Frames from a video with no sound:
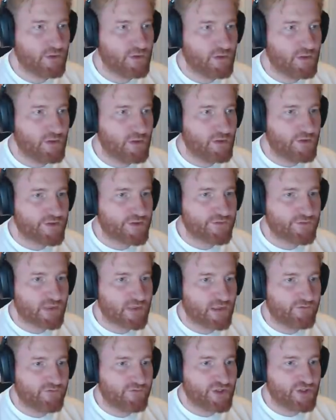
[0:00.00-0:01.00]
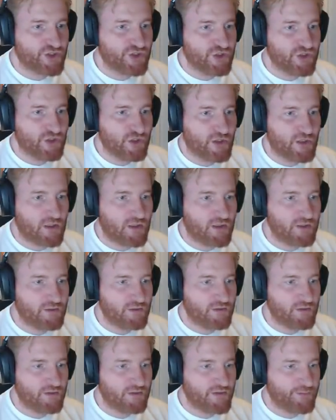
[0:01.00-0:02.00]
So we got vision on
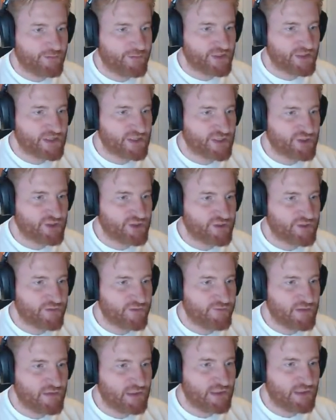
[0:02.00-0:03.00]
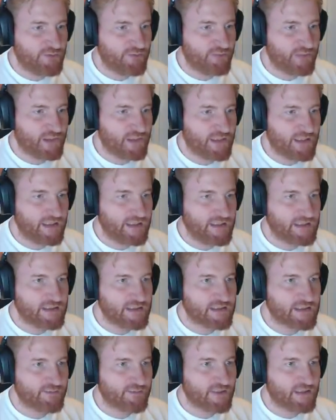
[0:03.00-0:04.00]
the positions of the enemy planes.
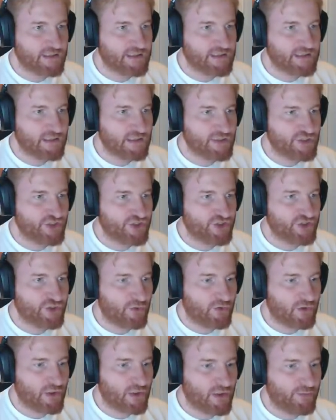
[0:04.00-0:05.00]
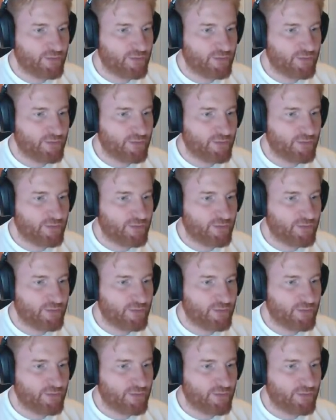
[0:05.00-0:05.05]
I'm gonna take the Stork up.